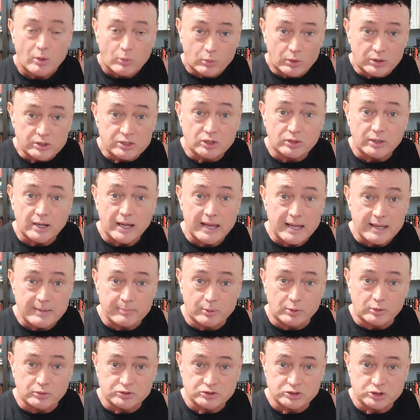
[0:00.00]
where you're
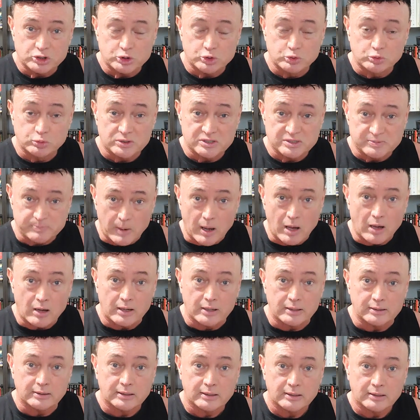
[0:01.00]
able to
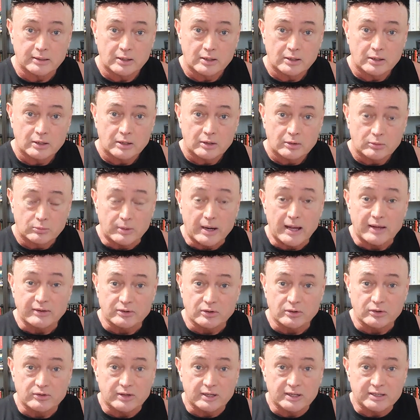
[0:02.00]
respond
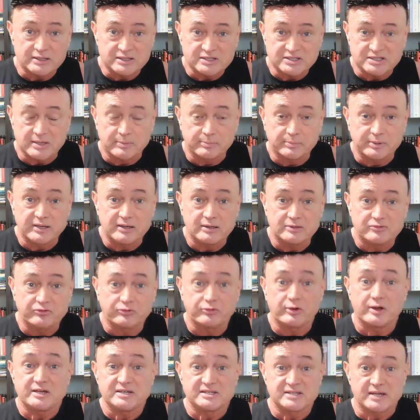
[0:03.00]
rather than simply
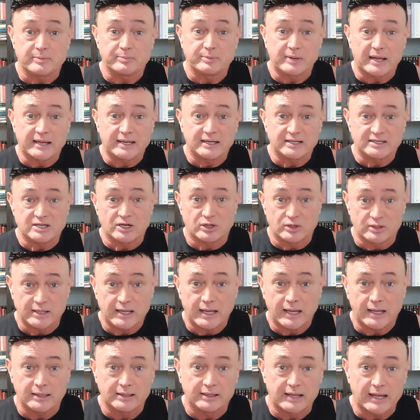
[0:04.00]
freeze up like a deer in the
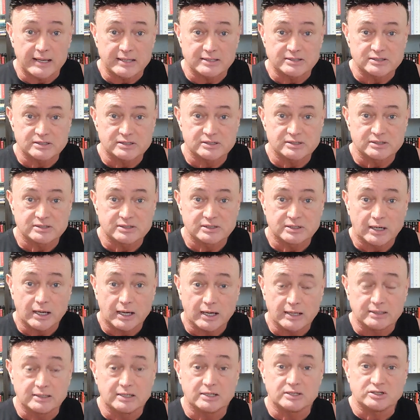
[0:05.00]
headlights
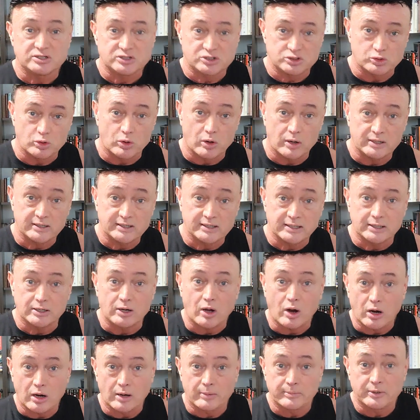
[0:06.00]
and get destroyed and get
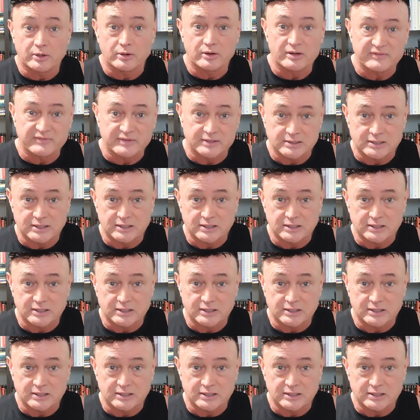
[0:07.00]
harmed or even